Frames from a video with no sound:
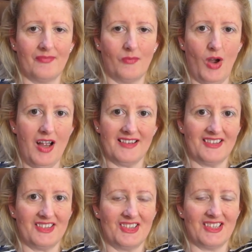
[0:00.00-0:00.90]

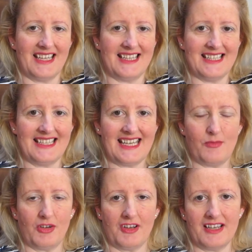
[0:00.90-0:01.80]
watch and see
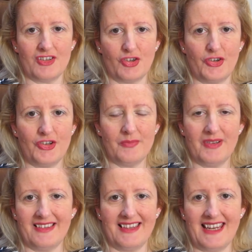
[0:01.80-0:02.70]
what I do,
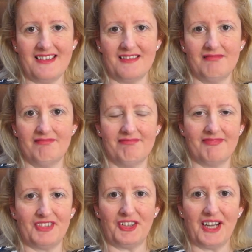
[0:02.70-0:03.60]
but then
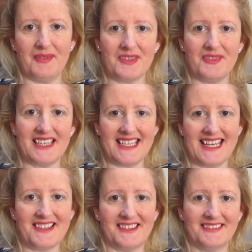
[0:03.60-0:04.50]
don't come to my
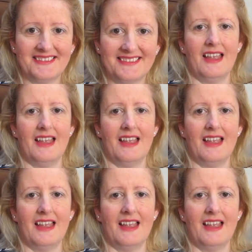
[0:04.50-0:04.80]
channel.